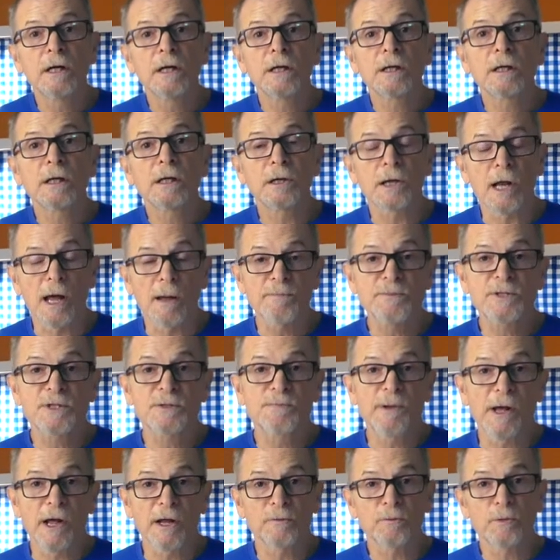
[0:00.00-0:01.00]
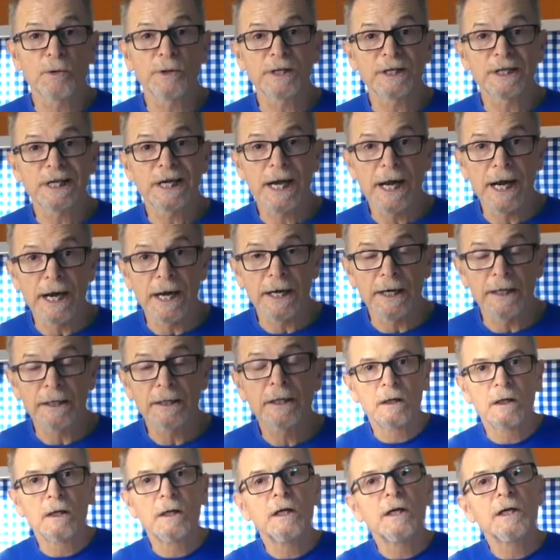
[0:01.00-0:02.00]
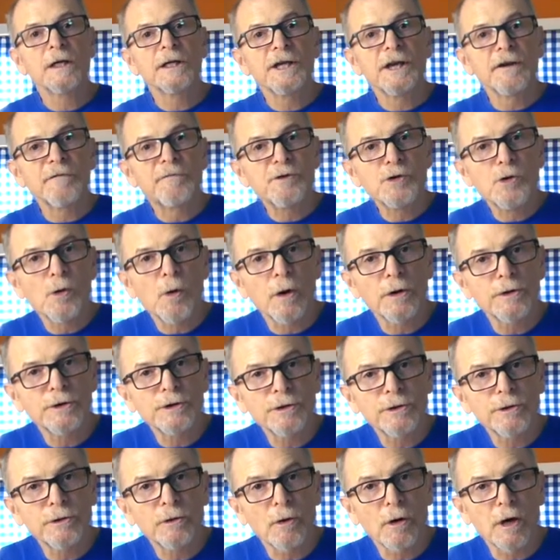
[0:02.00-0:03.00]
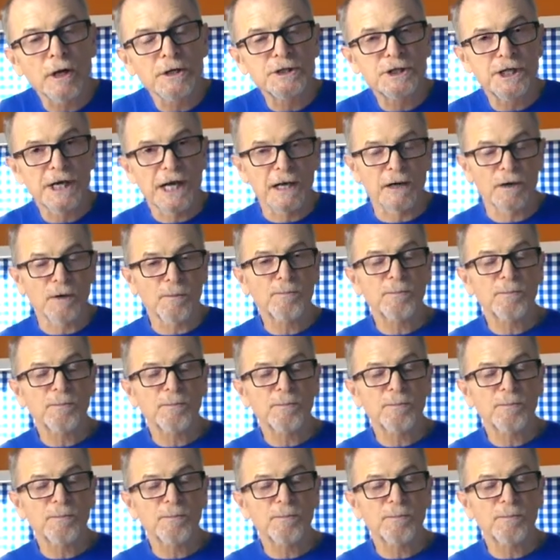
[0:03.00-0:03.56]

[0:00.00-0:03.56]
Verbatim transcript: club spelled with a K, if you are new to our channel,